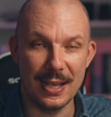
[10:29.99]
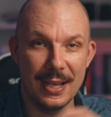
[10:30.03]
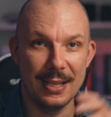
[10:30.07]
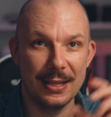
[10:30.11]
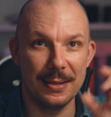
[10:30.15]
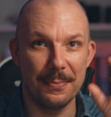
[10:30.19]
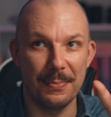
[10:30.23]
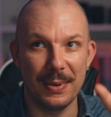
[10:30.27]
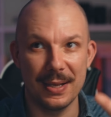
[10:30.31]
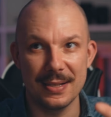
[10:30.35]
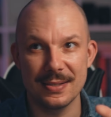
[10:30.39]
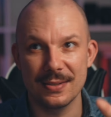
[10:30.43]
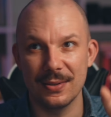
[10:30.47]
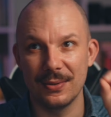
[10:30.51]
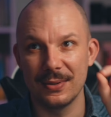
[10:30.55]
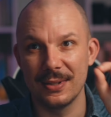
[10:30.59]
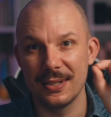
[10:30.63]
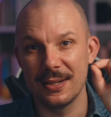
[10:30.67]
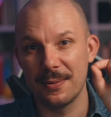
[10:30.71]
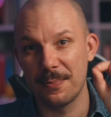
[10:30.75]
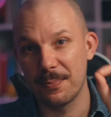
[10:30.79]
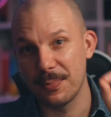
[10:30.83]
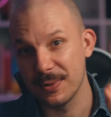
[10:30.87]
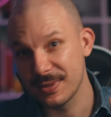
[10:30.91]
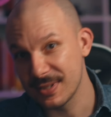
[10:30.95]
And based on
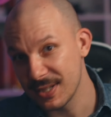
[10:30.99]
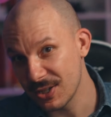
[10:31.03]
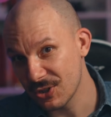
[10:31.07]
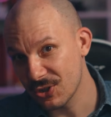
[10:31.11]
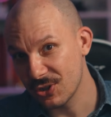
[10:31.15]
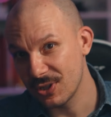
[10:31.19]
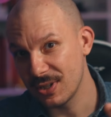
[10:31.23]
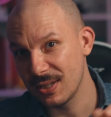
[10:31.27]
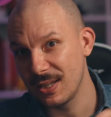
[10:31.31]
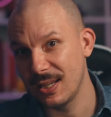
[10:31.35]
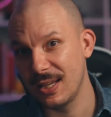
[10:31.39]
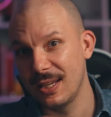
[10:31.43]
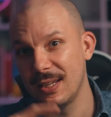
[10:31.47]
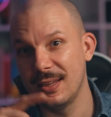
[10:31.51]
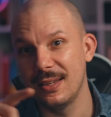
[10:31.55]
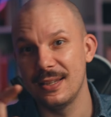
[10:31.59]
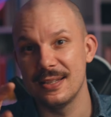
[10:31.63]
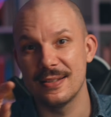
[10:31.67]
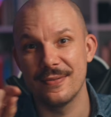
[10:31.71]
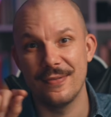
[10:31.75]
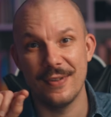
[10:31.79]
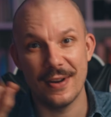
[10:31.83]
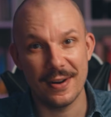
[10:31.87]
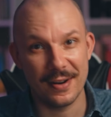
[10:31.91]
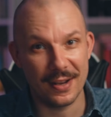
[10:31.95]
the position in
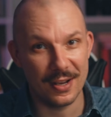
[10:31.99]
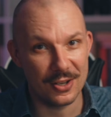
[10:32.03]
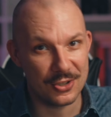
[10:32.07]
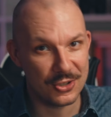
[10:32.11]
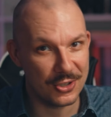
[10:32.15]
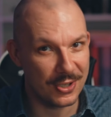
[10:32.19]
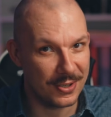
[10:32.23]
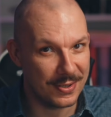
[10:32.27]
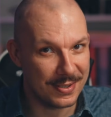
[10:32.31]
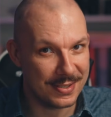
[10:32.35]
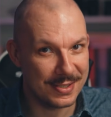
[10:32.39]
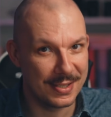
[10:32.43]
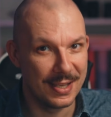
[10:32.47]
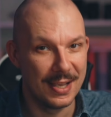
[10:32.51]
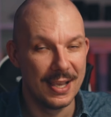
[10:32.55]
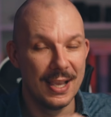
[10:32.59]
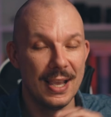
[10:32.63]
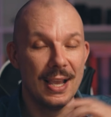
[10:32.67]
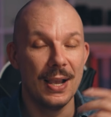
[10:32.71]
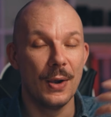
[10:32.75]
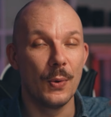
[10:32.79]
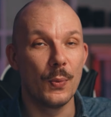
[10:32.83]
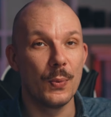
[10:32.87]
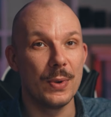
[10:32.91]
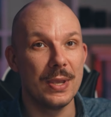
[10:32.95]
these Varga charts,
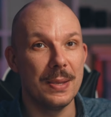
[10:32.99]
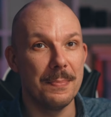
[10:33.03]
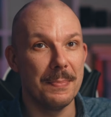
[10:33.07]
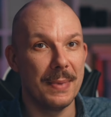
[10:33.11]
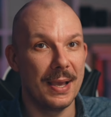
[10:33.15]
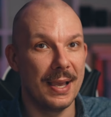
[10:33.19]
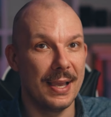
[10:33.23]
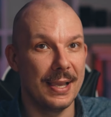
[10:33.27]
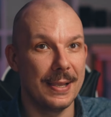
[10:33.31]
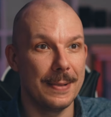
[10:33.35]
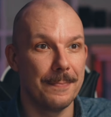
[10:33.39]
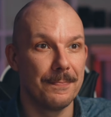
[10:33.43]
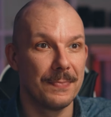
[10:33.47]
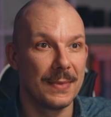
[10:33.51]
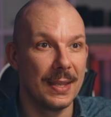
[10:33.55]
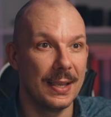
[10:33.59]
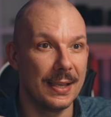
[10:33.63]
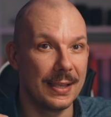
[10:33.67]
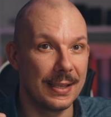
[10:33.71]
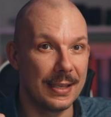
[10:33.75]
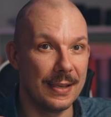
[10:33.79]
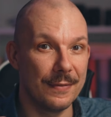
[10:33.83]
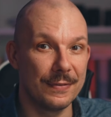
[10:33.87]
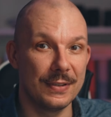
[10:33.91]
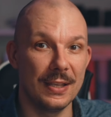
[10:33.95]
we may
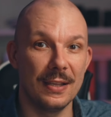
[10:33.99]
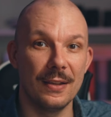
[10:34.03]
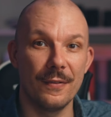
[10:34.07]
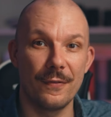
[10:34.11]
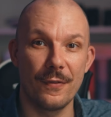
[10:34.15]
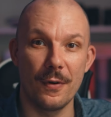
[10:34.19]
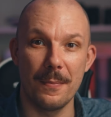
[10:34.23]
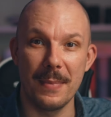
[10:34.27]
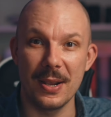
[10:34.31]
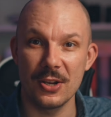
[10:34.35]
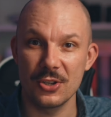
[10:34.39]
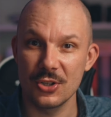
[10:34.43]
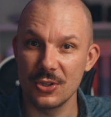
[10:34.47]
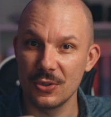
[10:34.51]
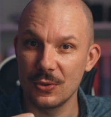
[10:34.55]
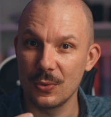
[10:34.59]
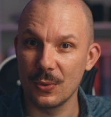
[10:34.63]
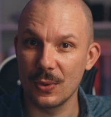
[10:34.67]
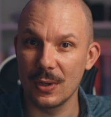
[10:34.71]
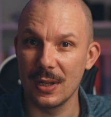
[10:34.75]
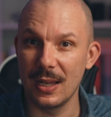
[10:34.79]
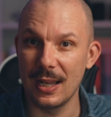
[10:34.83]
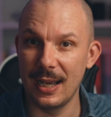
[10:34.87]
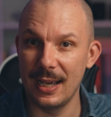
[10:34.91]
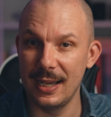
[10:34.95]
give the information to
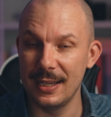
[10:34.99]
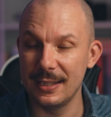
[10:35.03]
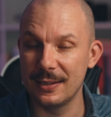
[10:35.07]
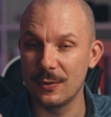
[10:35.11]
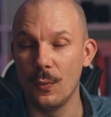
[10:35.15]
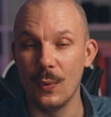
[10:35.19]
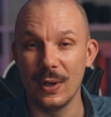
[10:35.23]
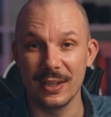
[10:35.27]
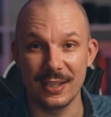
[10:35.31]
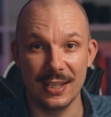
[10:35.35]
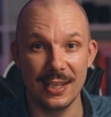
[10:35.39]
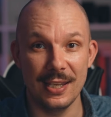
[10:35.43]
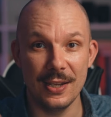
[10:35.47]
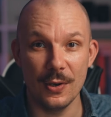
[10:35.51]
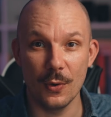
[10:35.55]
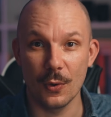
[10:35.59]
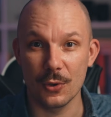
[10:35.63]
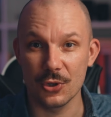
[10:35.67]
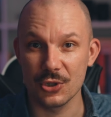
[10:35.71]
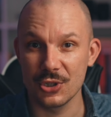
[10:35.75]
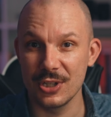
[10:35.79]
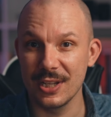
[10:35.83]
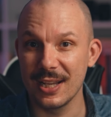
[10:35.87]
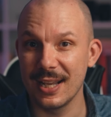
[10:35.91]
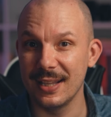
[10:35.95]
client what he or
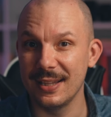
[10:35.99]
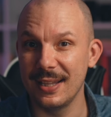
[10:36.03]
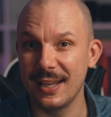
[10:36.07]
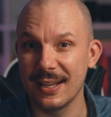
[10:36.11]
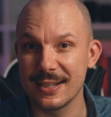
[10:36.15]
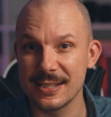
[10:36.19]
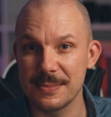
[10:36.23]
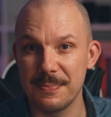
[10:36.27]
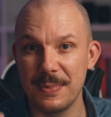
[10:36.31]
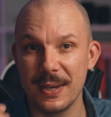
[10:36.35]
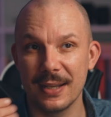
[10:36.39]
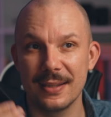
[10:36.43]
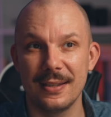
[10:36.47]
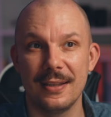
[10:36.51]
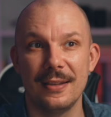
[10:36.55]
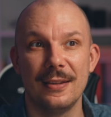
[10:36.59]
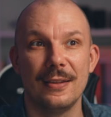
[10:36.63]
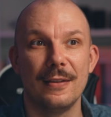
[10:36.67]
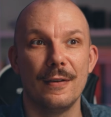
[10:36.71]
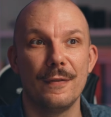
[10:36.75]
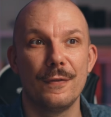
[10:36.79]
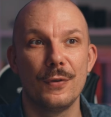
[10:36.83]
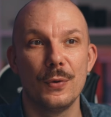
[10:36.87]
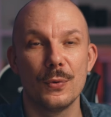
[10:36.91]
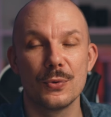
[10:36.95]
she can expect in
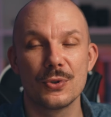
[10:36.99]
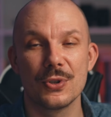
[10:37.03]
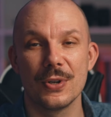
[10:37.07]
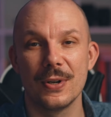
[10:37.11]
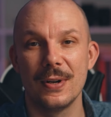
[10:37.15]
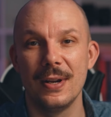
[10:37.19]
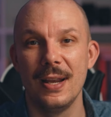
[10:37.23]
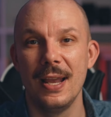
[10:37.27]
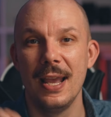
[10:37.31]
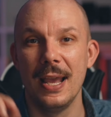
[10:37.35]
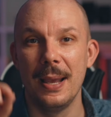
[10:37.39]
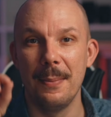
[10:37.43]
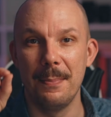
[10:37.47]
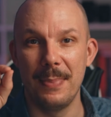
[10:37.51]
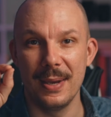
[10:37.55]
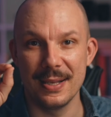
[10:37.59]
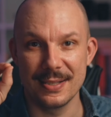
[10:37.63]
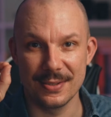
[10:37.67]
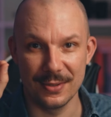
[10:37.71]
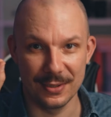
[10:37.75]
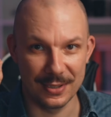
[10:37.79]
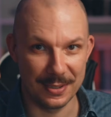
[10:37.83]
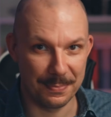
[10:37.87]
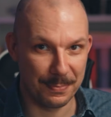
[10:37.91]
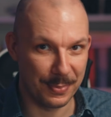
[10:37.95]
the future
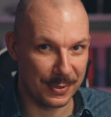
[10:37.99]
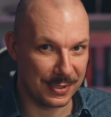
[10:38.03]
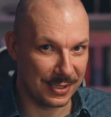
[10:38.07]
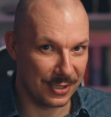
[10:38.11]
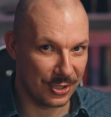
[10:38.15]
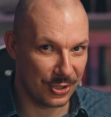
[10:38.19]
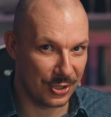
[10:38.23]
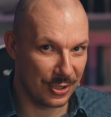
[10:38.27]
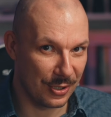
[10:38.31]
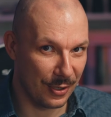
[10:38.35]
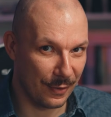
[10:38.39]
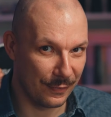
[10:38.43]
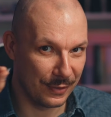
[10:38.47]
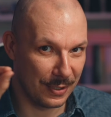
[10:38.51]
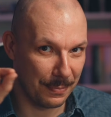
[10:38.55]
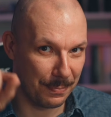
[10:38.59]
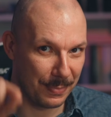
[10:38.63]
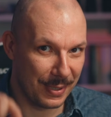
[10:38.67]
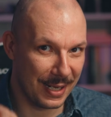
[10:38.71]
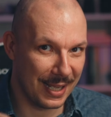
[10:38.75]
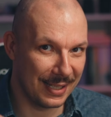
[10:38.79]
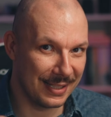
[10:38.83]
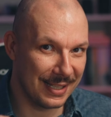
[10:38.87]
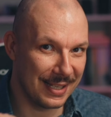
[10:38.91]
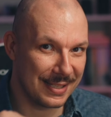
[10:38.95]
based on the position of the
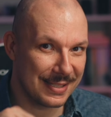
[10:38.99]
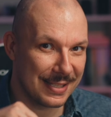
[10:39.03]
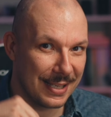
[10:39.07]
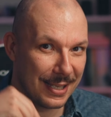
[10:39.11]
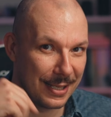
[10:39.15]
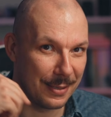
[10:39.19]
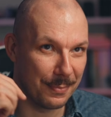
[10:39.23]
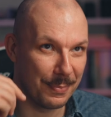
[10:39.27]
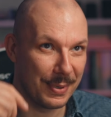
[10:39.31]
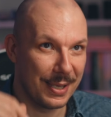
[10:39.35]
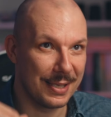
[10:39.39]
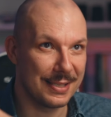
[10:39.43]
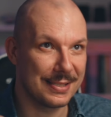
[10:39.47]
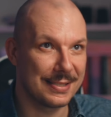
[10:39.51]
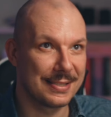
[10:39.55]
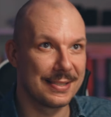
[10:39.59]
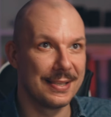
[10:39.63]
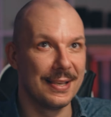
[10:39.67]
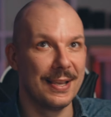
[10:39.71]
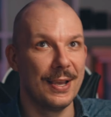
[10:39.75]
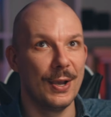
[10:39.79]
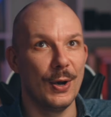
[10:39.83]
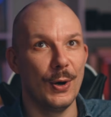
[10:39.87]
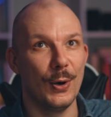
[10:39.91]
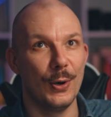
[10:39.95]
planets and based
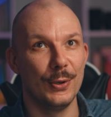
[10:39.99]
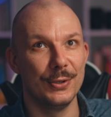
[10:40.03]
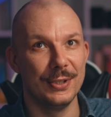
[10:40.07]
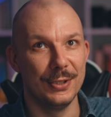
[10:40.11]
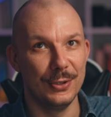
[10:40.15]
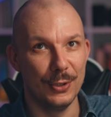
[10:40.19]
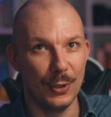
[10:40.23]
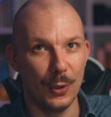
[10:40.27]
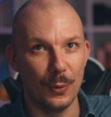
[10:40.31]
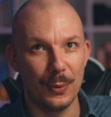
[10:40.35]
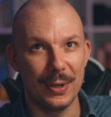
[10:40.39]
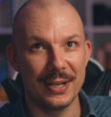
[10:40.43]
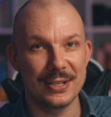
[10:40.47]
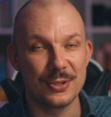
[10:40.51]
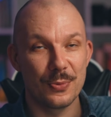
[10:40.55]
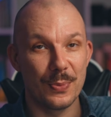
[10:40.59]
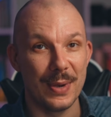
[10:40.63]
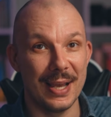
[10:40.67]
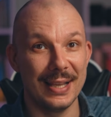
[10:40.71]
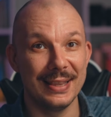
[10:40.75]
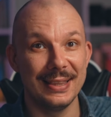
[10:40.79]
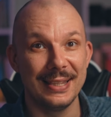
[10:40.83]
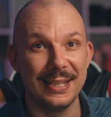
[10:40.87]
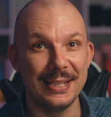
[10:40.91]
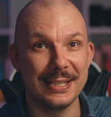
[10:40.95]
on the knowledge
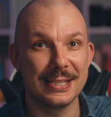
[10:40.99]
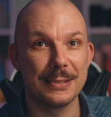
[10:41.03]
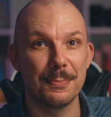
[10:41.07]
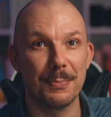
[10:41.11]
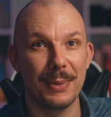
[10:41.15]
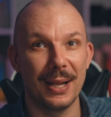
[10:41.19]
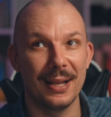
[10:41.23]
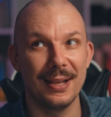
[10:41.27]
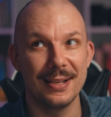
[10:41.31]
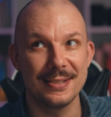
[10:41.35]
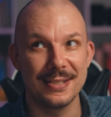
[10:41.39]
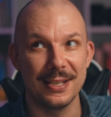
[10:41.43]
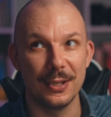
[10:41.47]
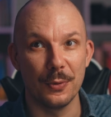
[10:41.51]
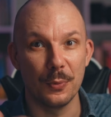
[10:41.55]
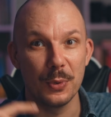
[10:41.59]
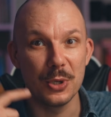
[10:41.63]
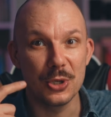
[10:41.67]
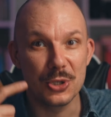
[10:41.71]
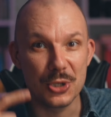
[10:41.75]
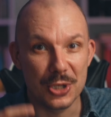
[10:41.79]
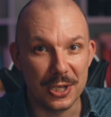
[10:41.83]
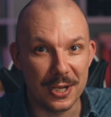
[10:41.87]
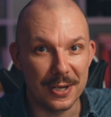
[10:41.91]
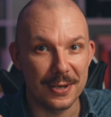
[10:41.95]
when these planets, in
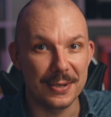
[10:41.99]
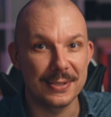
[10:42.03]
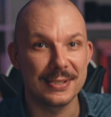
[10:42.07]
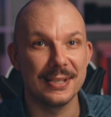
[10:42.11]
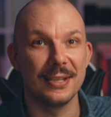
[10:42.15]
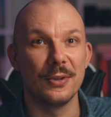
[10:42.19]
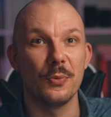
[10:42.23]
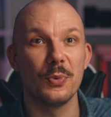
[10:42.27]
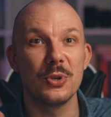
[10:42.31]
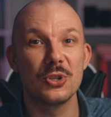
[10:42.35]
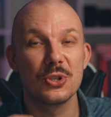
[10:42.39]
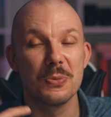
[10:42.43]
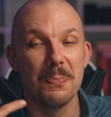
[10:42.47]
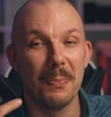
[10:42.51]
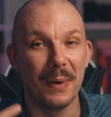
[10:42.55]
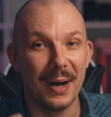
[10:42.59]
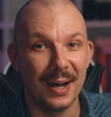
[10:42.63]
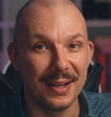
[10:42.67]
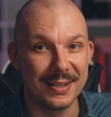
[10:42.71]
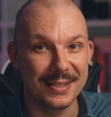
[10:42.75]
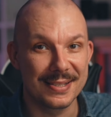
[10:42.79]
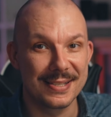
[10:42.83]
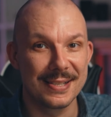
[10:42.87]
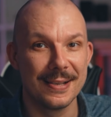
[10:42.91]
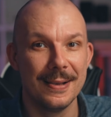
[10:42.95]
which years, in which
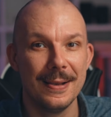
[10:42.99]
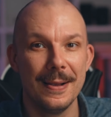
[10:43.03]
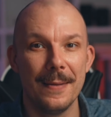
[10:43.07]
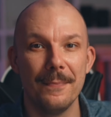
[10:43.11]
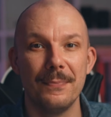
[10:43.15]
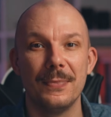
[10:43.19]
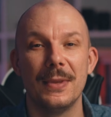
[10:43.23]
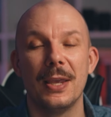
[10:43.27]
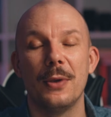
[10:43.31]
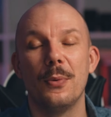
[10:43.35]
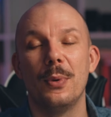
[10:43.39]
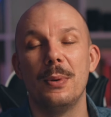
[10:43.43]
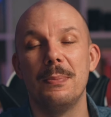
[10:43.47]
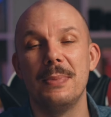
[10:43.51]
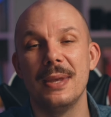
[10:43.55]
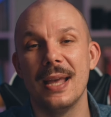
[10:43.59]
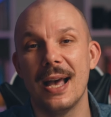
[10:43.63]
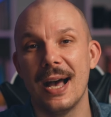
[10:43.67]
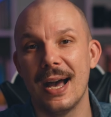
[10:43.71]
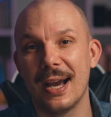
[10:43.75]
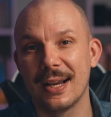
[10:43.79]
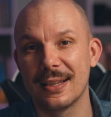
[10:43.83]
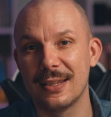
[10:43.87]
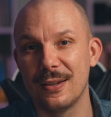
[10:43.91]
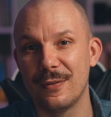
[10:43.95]
months, they will be
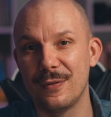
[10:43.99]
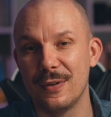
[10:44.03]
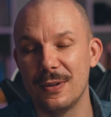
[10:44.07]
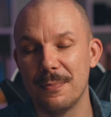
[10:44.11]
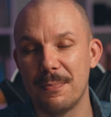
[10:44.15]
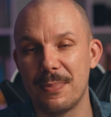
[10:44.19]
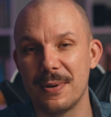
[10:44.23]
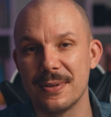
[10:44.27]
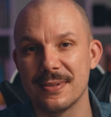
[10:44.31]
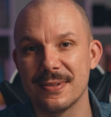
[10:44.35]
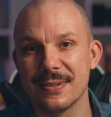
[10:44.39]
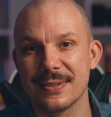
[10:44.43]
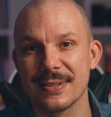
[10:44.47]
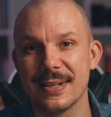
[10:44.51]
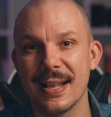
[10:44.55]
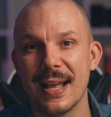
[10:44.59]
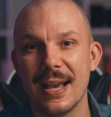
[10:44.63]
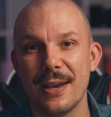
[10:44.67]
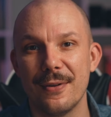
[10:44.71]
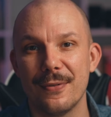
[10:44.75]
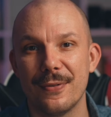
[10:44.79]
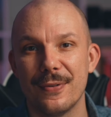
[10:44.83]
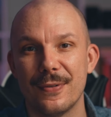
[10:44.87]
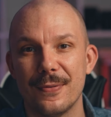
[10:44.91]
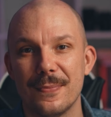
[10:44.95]
active in person's
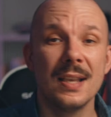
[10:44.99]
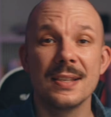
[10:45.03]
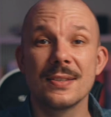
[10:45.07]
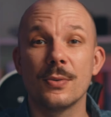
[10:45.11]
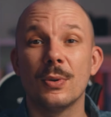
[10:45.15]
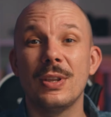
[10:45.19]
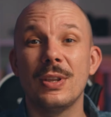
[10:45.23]
life. So